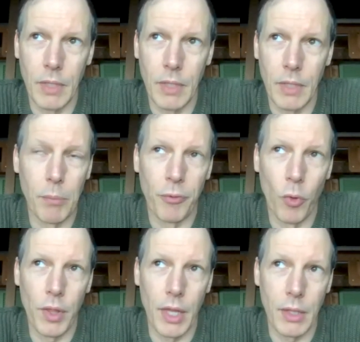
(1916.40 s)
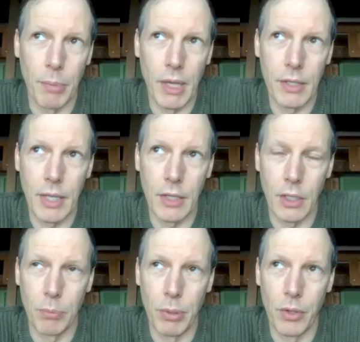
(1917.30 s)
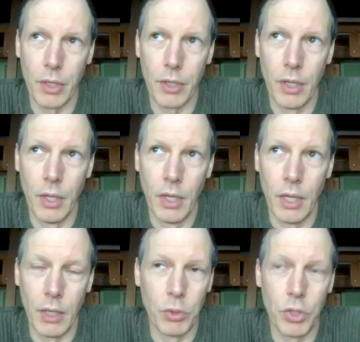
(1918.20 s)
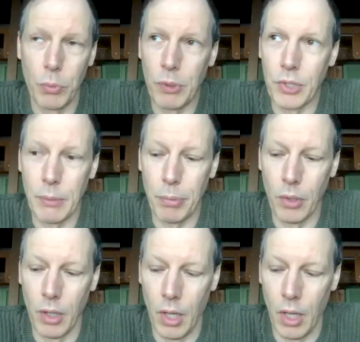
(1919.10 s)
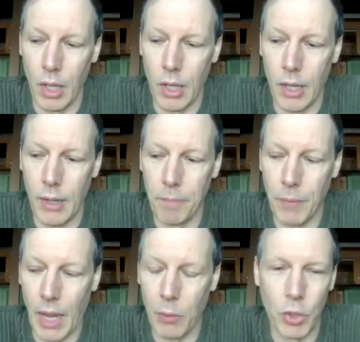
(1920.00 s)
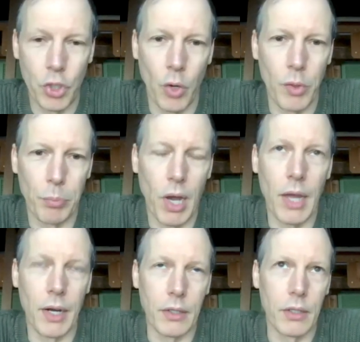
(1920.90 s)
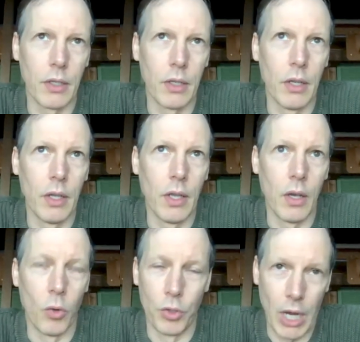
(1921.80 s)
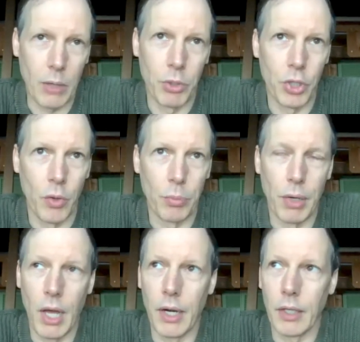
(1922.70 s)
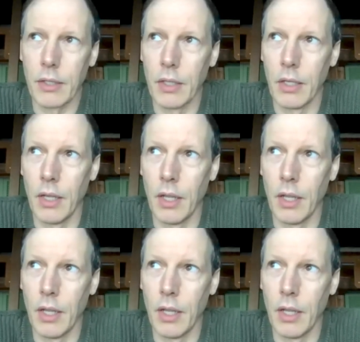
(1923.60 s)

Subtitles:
even before that, the beta testing period, it was super simple. I would show the product, or Jack would show the product